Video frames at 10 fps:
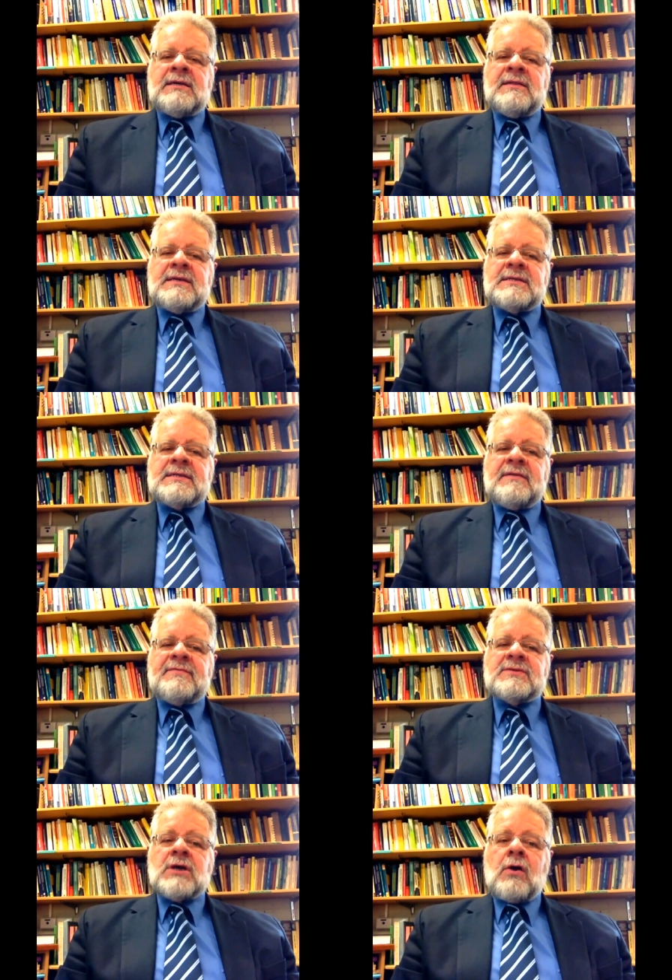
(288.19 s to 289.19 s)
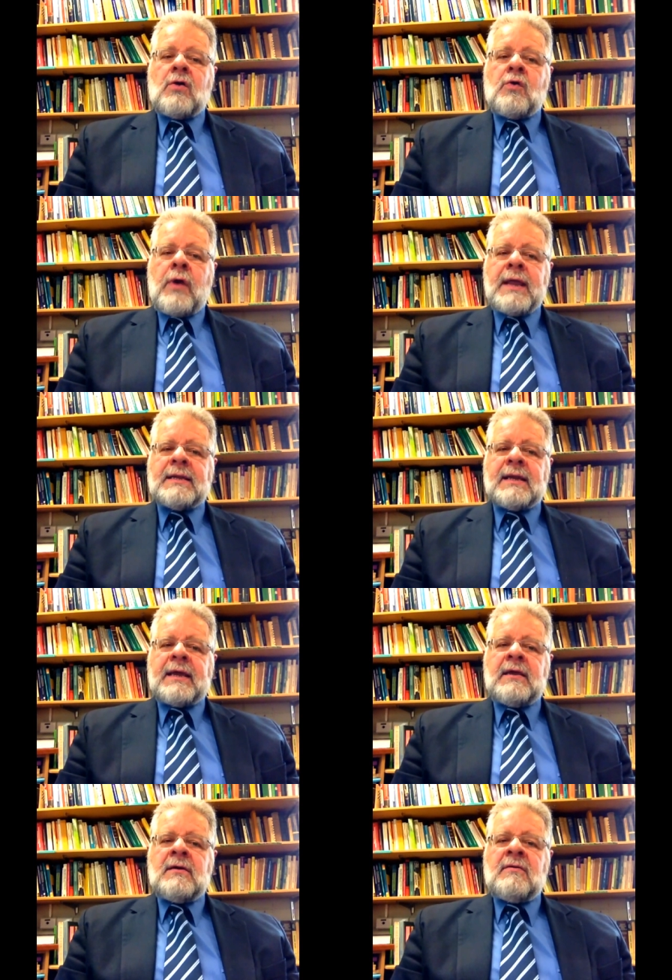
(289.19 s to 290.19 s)
This differs
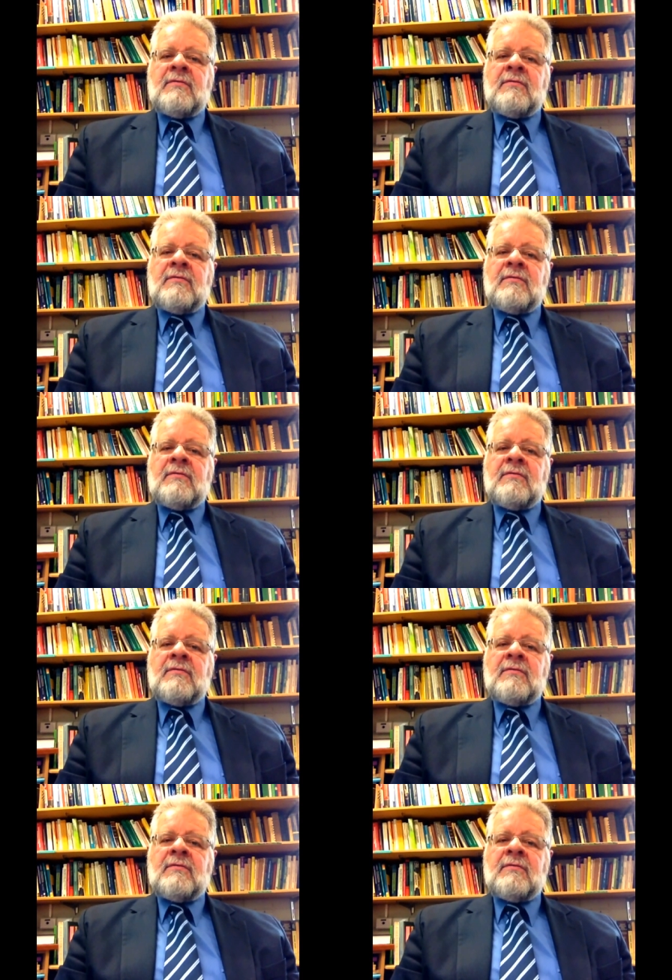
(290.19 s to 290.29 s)
greatly